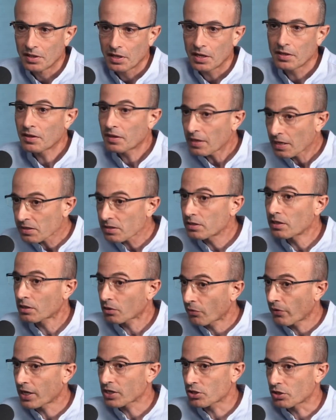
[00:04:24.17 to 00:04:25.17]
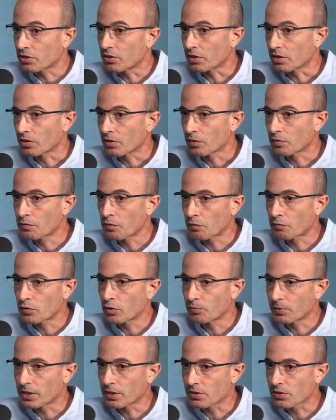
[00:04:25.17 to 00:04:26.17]
And that's the tragedy of, of
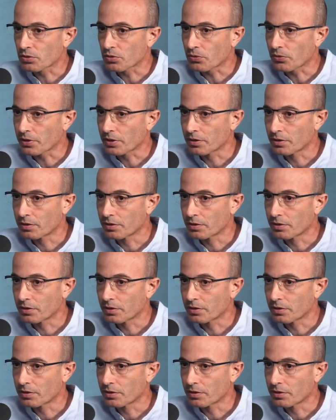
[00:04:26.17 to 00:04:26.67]
human history.